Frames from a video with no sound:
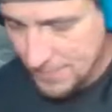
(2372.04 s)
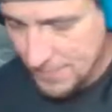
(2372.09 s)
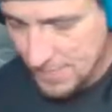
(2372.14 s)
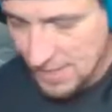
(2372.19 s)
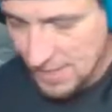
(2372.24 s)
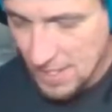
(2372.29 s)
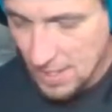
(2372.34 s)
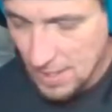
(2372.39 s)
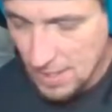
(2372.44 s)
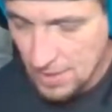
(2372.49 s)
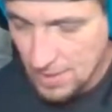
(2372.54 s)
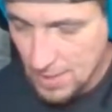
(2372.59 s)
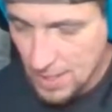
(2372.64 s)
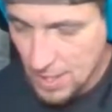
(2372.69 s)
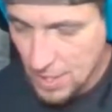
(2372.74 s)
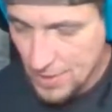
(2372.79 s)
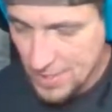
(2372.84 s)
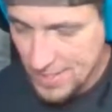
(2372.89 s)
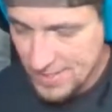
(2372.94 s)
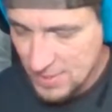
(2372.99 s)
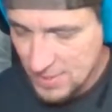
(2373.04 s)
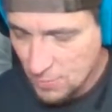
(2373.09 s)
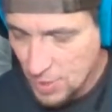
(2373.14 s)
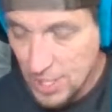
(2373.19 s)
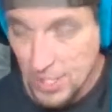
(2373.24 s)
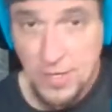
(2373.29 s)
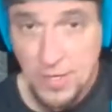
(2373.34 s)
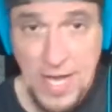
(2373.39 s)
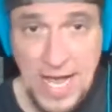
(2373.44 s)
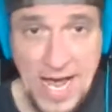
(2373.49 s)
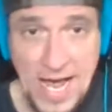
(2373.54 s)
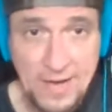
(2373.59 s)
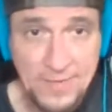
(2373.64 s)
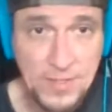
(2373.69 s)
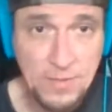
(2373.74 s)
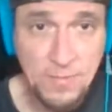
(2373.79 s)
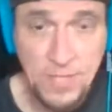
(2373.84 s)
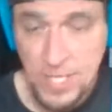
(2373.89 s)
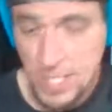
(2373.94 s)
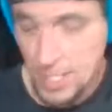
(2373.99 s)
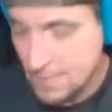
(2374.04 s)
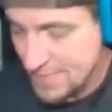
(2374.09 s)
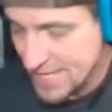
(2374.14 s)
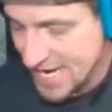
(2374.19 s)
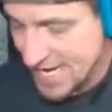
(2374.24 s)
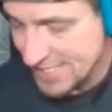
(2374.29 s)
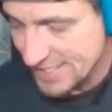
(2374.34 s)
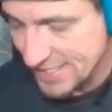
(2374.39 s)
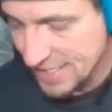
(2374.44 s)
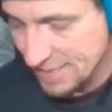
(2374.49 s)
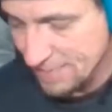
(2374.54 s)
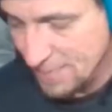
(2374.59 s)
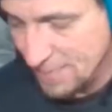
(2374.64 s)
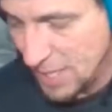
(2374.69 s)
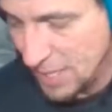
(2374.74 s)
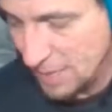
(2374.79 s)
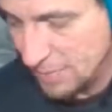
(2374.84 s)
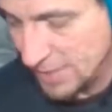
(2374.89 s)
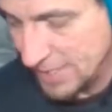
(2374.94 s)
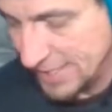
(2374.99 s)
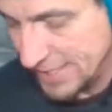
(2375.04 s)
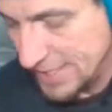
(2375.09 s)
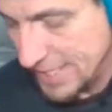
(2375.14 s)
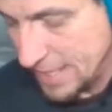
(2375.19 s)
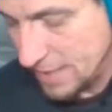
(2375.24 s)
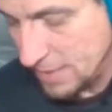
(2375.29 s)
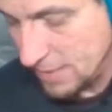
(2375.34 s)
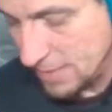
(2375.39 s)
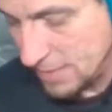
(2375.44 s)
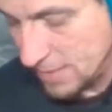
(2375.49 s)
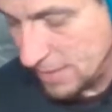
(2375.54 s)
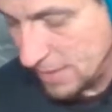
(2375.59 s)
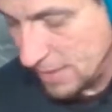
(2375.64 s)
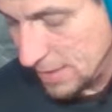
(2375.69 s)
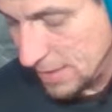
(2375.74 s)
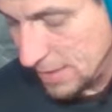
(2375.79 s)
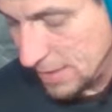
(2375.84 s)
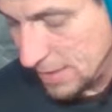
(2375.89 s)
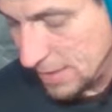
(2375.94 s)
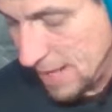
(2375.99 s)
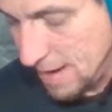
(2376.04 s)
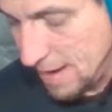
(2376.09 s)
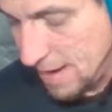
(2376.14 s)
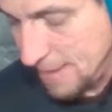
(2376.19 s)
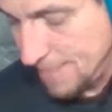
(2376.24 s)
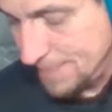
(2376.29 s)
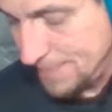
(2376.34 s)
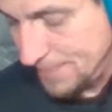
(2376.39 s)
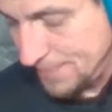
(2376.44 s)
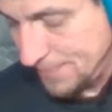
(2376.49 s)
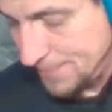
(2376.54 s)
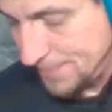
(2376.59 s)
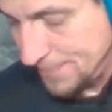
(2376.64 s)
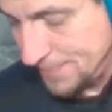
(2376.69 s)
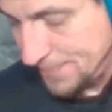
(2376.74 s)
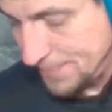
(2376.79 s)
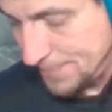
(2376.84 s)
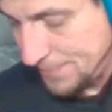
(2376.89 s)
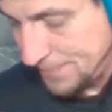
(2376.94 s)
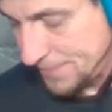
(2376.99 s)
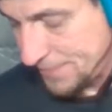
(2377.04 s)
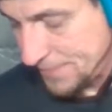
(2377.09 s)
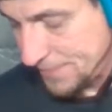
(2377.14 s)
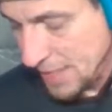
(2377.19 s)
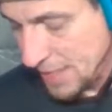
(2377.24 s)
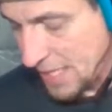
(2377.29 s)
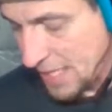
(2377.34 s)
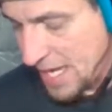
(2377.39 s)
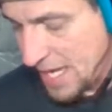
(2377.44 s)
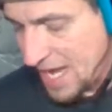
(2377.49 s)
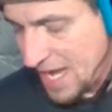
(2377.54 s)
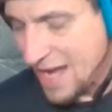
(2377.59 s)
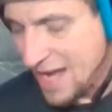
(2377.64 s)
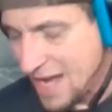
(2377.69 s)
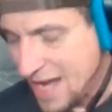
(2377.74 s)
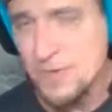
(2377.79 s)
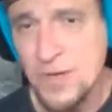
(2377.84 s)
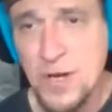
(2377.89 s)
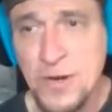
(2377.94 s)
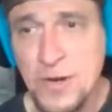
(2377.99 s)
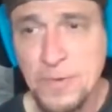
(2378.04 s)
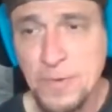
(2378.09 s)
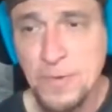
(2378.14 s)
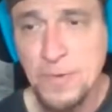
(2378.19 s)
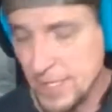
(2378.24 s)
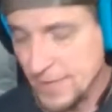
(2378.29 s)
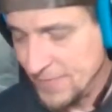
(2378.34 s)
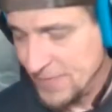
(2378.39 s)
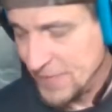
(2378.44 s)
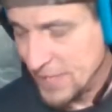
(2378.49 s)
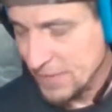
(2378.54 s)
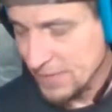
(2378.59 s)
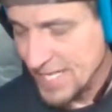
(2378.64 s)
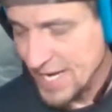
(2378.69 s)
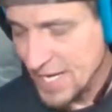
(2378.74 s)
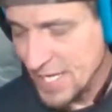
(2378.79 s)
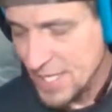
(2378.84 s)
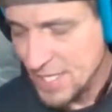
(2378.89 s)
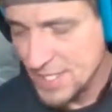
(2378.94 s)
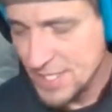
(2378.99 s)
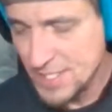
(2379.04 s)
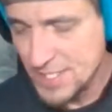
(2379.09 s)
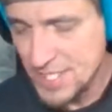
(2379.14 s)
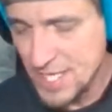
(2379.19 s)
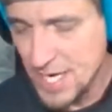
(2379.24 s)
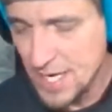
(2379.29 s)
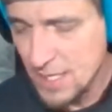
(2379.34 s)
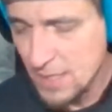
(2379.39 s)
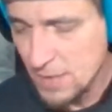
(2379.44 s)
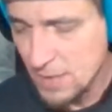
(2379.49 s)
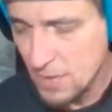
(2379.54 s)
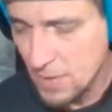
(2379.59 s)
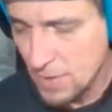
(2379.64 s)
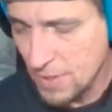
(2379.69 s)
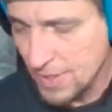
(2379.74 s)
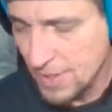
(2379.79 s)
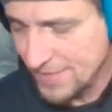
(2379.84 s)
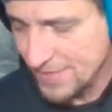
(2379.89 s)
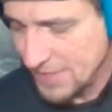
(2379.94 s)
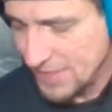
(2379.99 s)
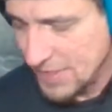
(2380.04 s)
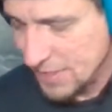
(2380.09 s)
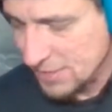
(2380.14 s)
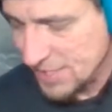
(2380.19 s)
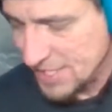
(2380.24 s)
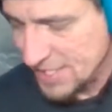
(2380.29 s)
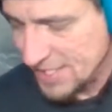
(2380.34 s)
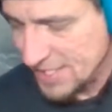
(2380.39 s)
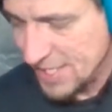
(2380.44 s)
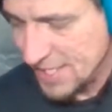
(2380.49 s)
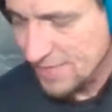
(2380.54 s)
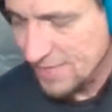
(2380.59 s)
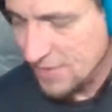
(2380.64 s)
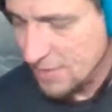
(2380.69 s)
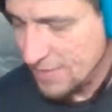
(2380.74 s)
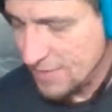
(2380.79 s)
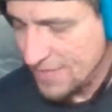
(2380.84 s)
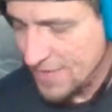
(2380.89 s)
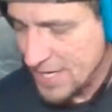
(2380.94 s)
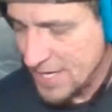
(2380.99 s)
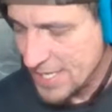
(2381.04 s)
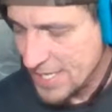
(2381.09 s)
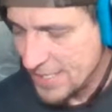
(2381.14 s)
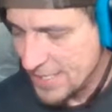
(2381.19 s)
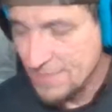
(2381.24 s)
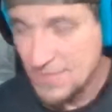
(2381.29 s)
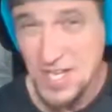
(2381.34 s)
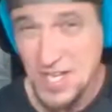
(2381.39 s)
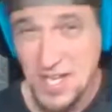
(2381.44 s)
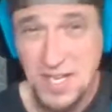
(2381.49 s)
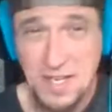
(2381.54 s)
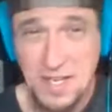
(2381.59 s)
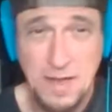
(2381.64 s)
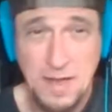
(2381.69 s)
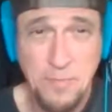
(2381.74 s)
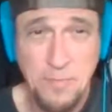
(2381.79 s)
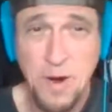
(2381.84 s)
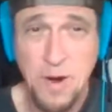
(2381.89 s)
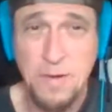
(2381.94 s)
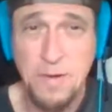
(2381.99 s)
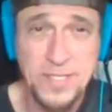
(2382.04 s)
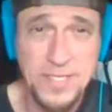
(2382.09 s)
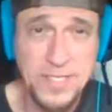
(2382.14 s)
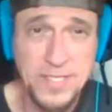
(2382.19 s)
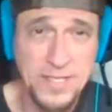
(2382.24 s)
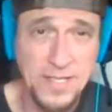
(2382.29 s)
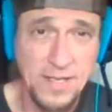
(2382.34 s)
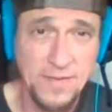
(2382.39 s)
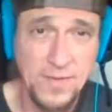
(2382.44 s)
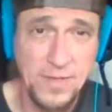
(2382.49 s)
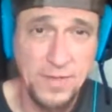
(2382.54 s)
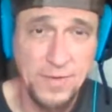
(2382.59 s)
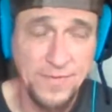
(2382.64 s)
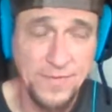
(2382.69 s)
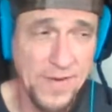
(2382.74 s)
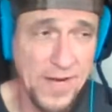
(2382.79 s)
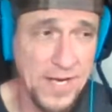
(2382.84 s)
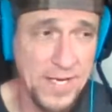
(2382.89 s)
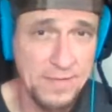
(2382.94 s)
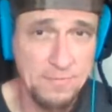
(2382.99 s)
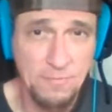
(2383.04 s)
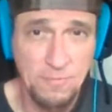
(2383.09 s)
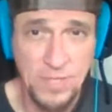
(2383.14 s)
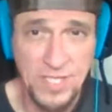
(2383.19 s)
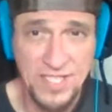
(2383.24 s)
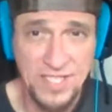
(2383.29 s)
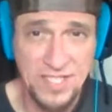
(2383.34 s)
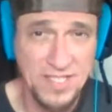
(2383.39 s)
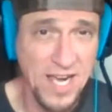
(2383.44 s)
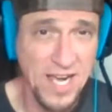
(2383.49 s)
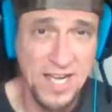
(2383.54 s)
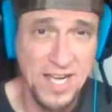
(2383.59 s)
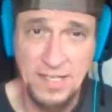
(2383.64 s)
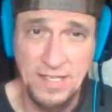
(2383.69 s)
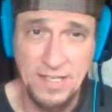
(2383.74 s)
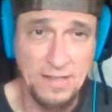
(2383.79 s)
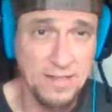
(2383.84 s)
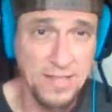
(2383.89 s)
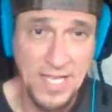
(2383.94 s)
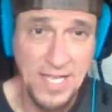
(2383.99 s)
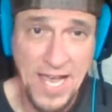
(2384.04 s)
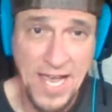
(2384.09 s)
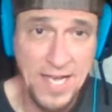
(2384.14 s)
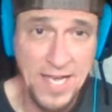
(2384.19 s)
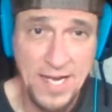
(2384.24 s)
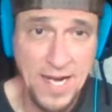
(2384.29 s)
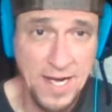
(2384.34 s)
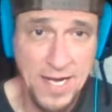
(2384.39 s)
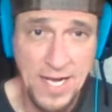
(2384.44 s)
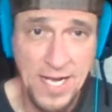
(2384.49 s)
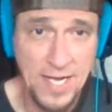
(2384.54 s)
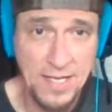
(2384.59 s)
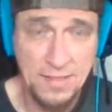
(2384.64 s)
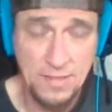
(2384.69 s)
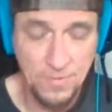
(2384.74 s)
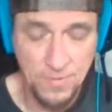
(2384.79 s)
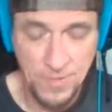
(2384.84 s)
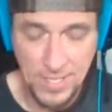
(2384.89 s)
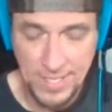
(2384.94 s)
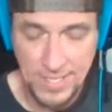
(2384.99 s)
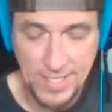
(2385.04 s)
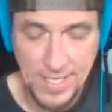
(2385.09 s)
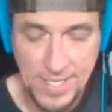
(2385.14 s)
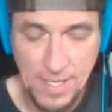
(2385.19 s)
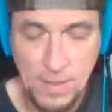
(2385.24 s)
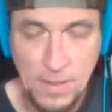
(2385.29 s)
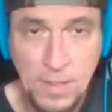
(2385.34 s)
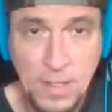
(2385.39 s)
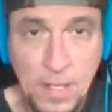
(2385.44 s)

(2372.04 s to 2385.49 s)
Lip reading: they're going to where you have to wear a mask in public now. Um, I don't know if they'll take you to jail or if they'll just give you a fine. I'm thinking they'll probably just give you a fine, which I cannot handle right now.